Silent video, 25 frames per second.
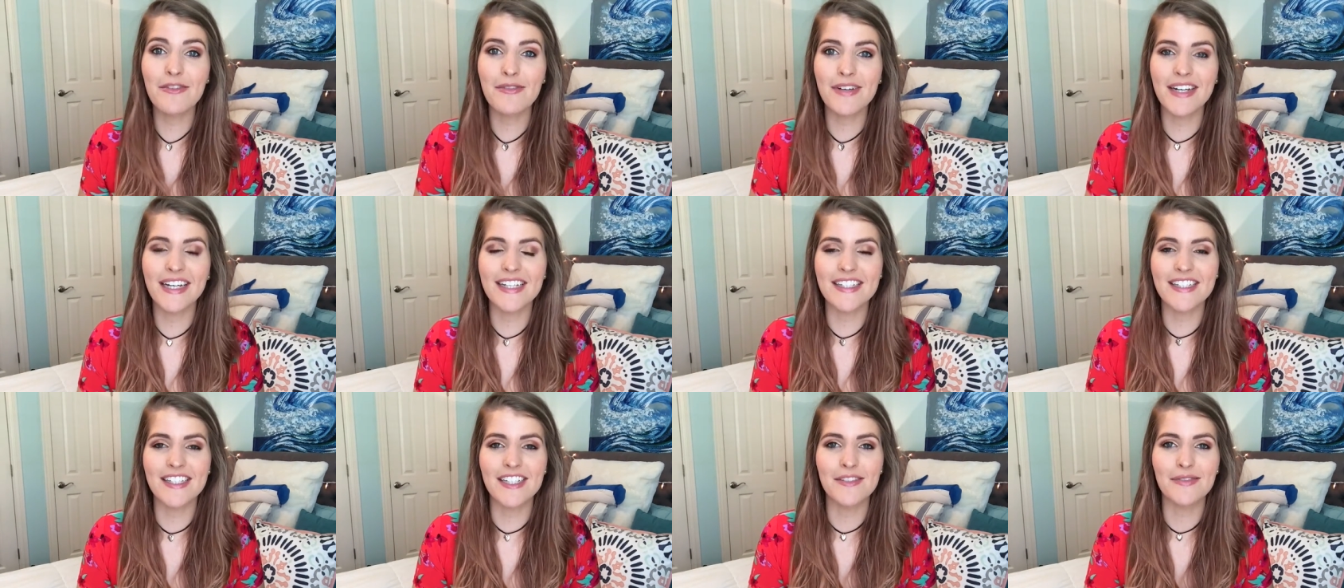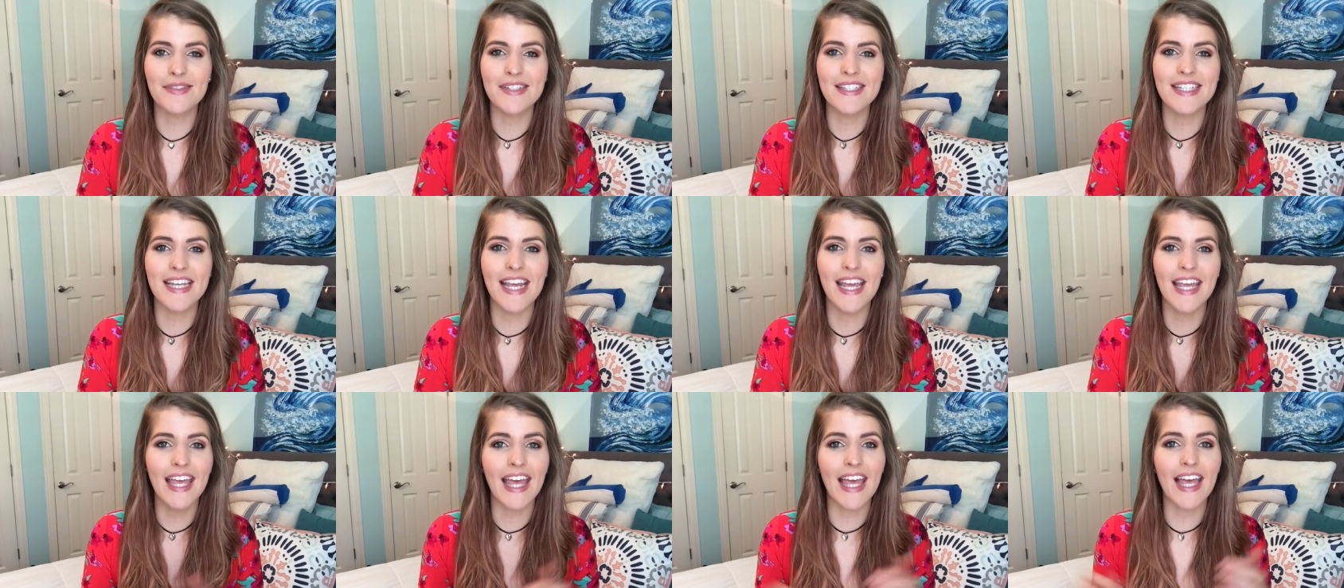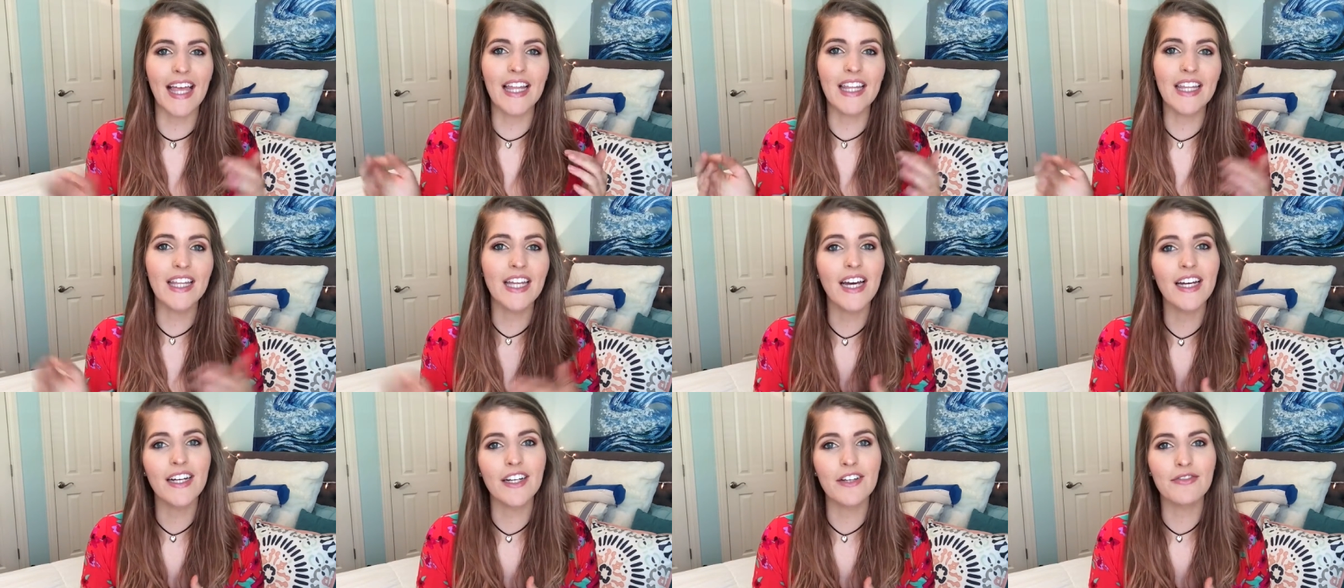what I did was take a
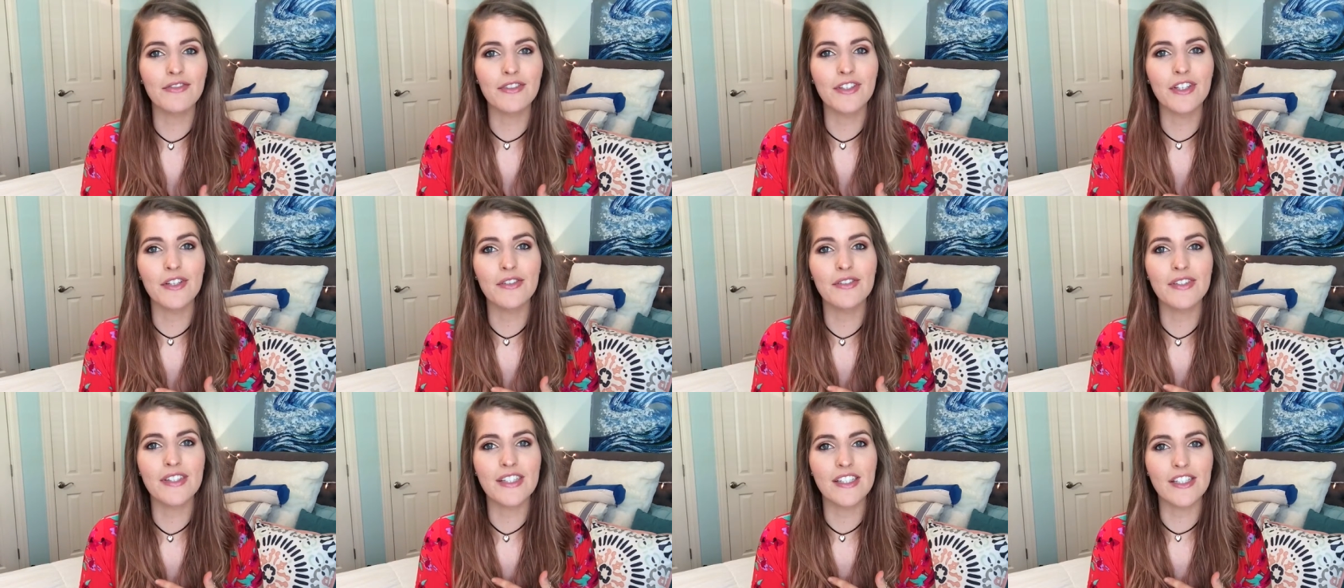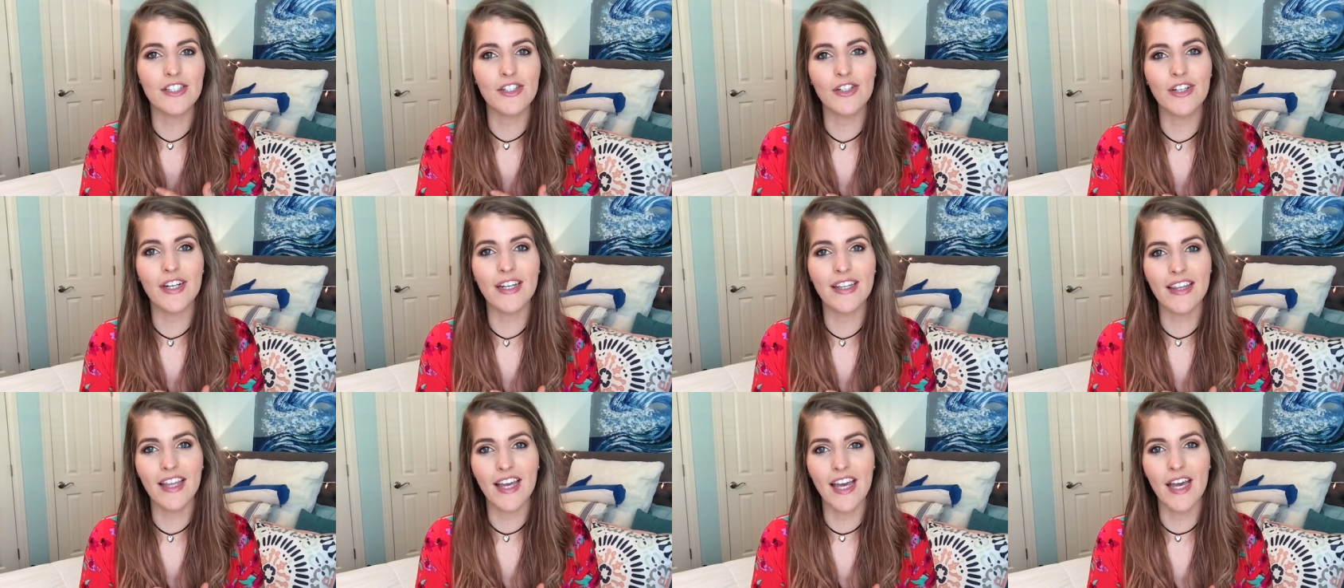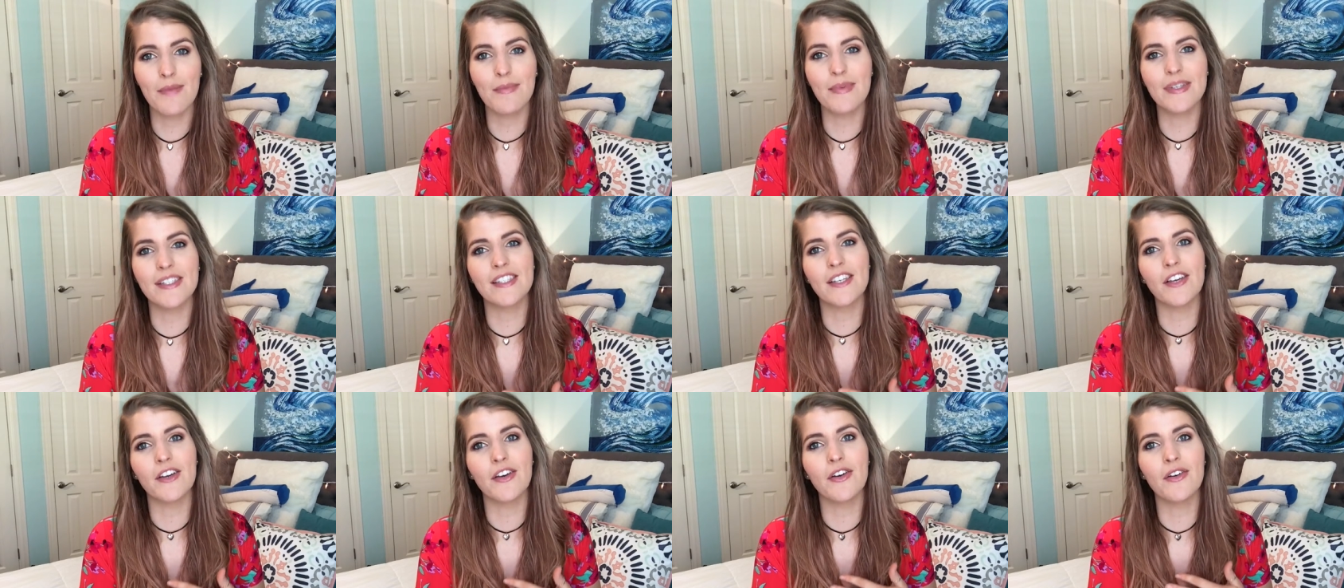lot of notes during the
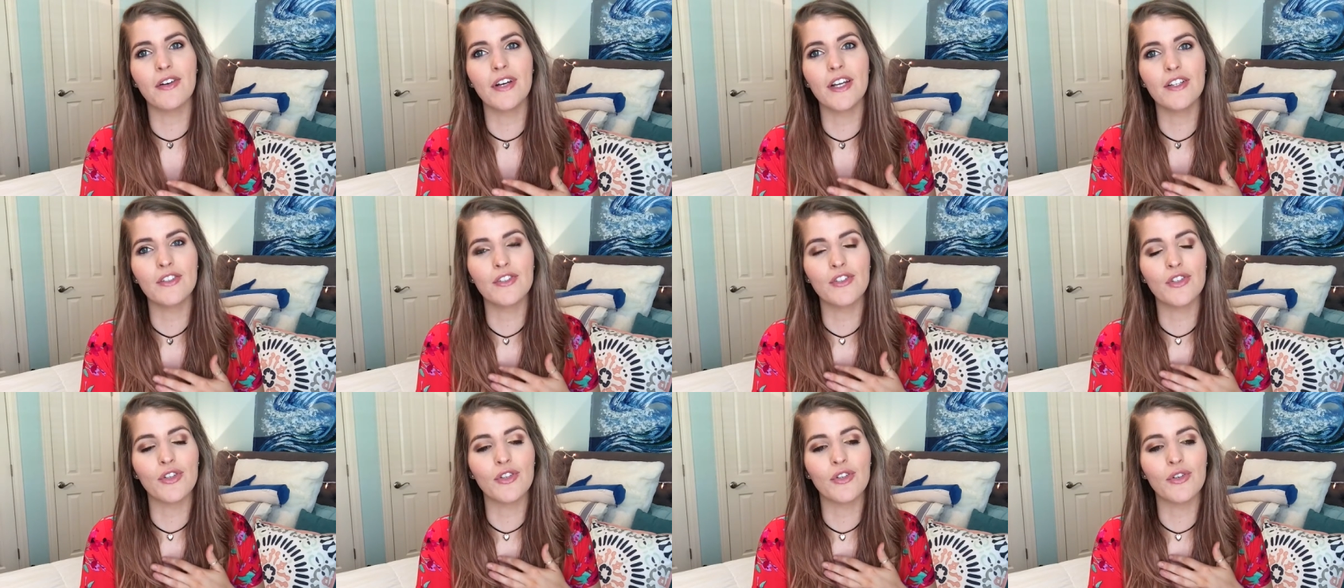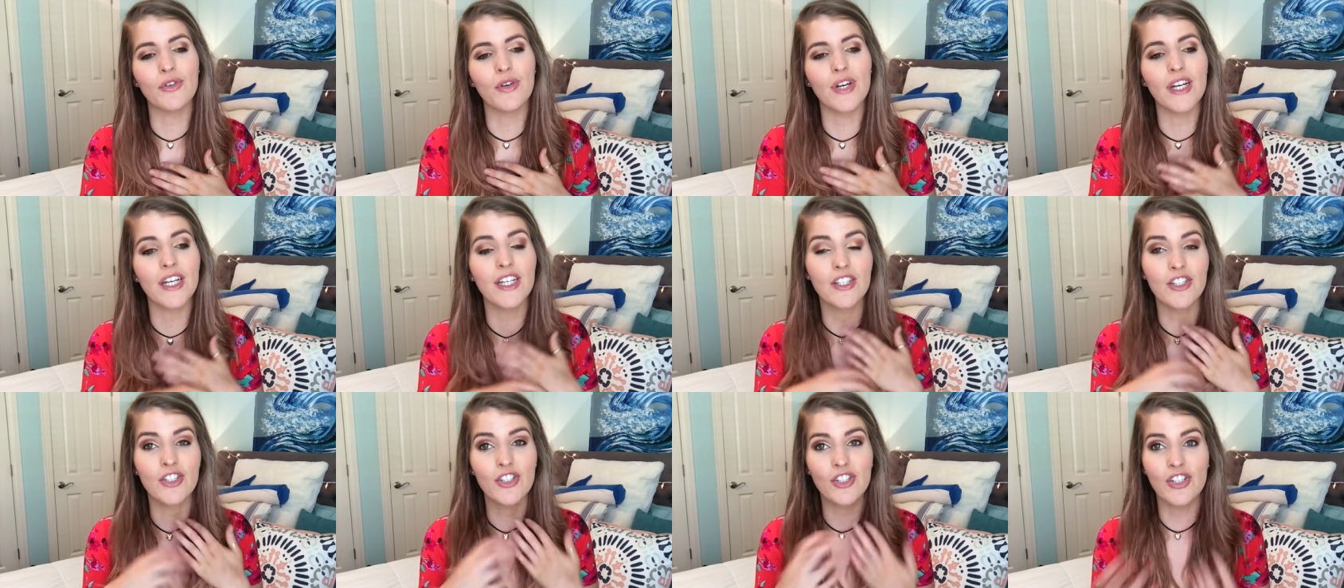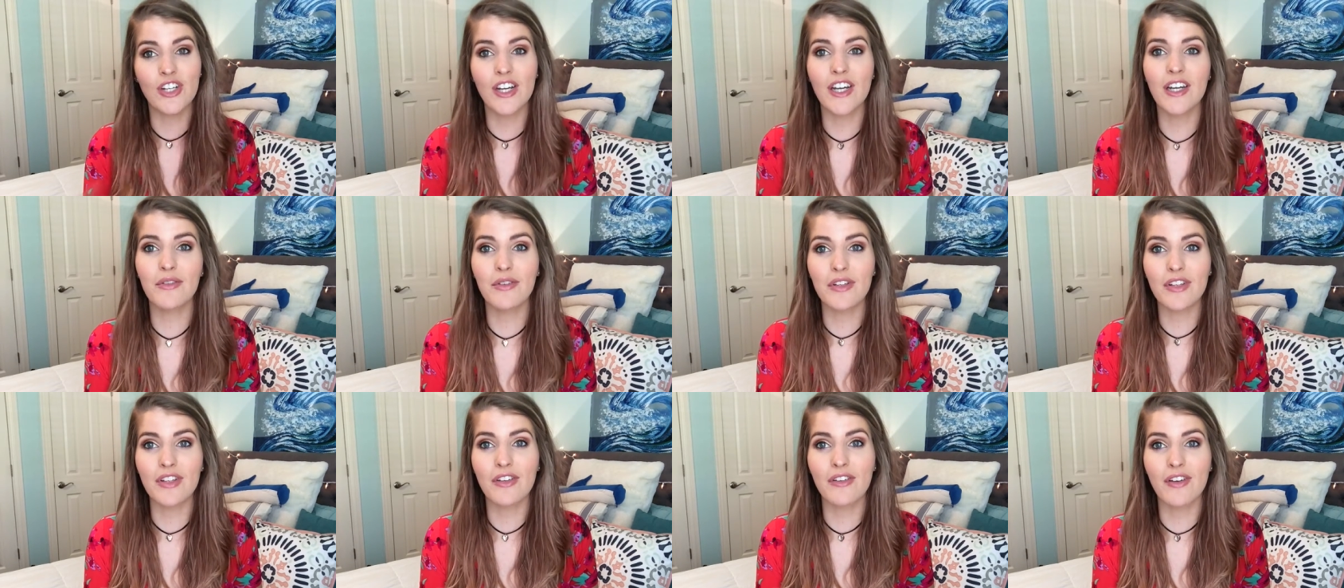episode to
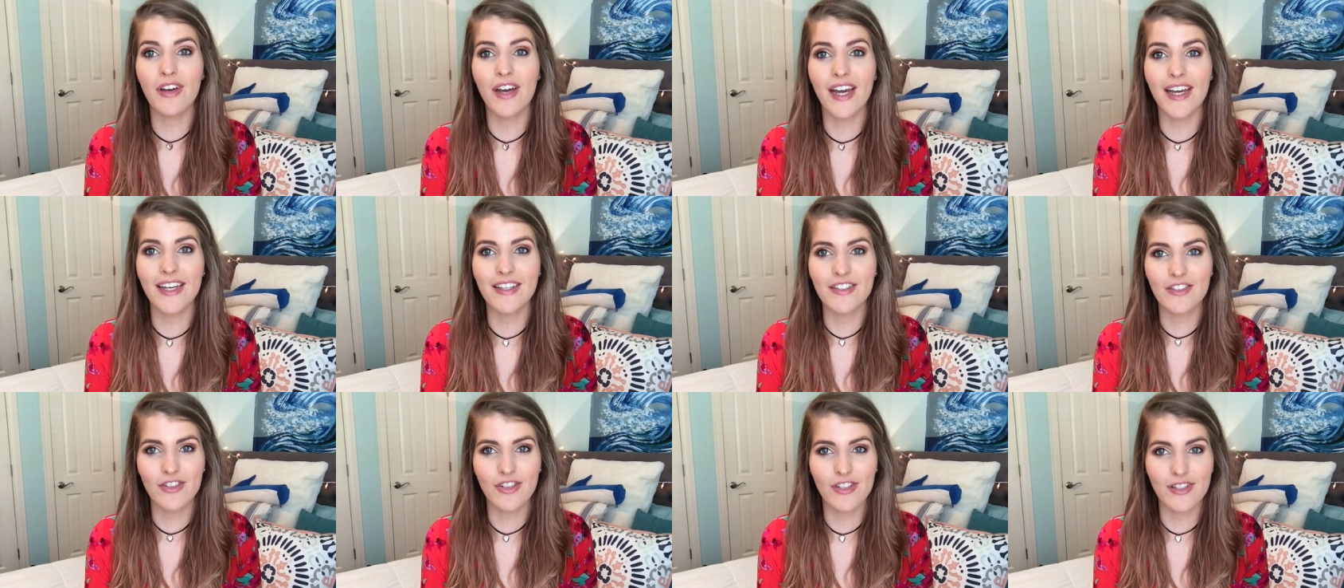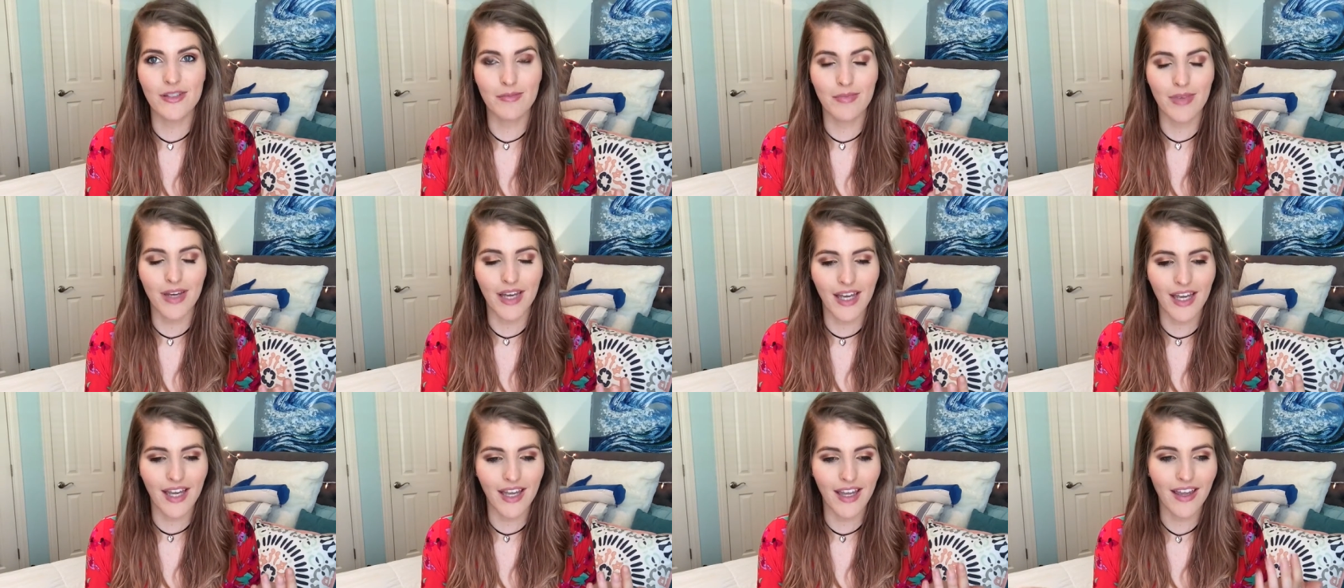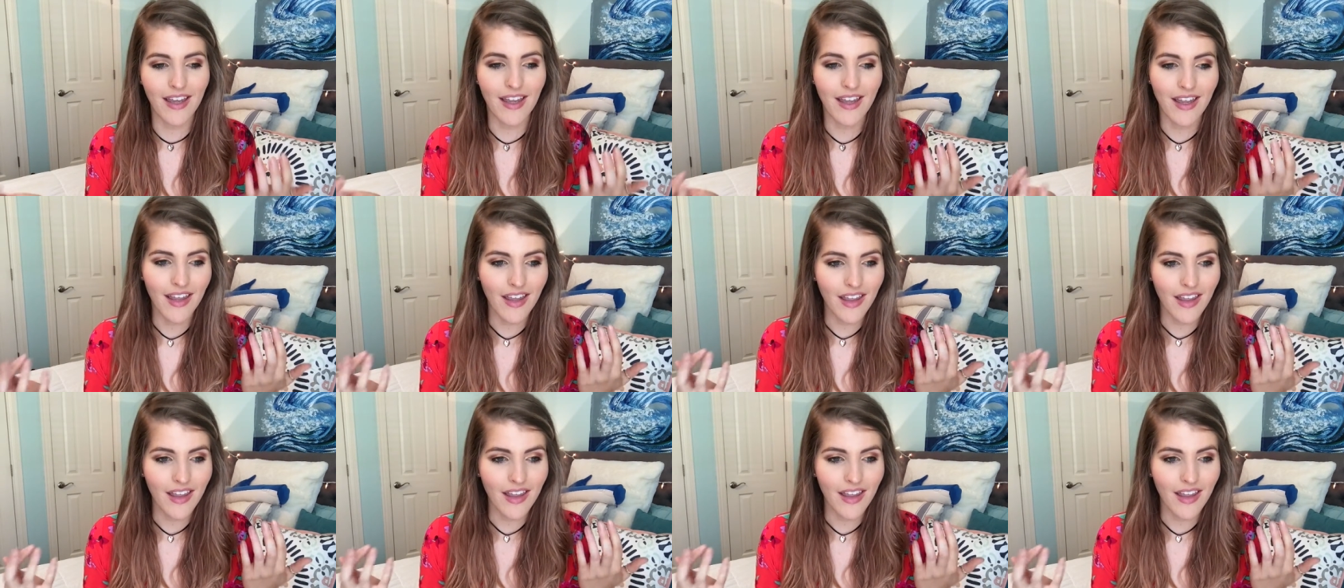share with you guys just my